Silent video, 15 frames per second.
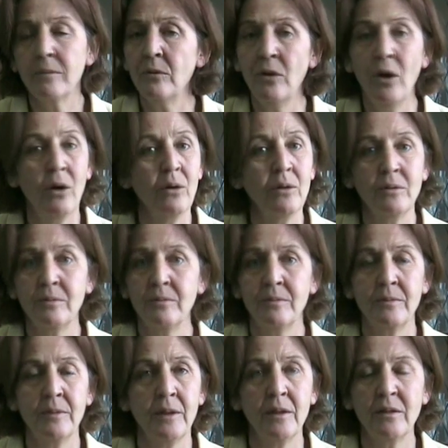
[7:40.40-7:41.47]
No,
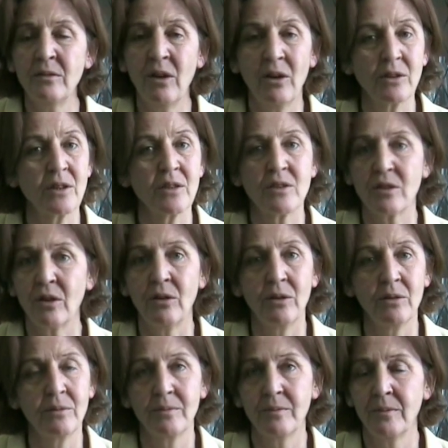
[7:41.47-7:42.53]
not at
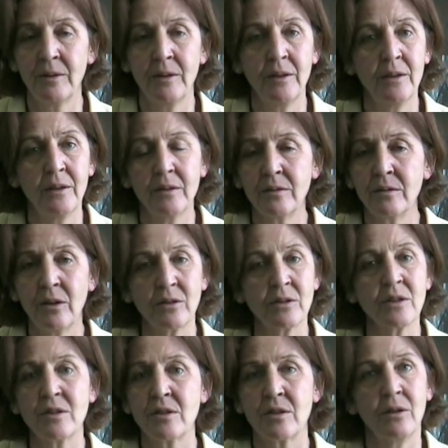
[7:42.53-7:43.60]
all.
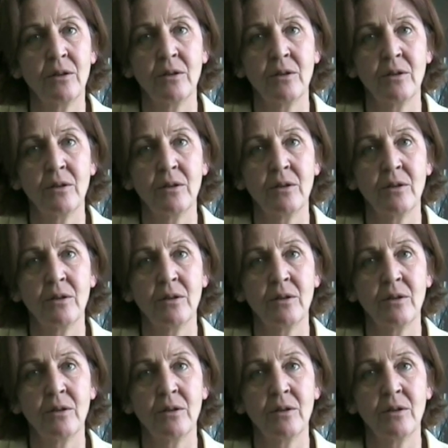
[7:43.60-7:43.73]
Not at